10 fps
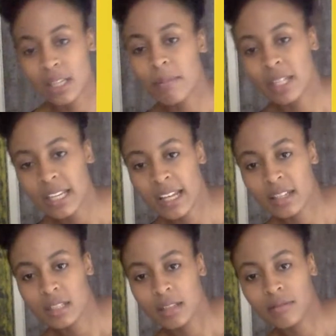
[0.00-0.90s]
or something
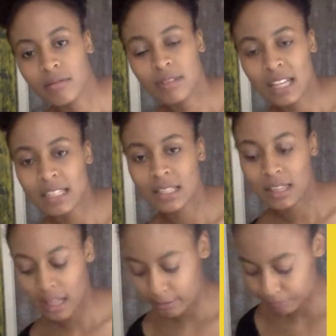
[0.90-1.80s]
negative. That's the
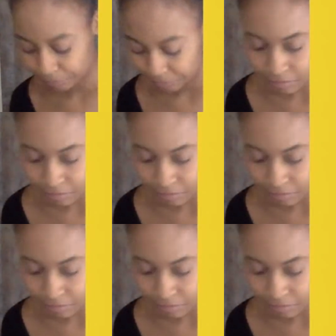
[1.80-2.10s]
thing.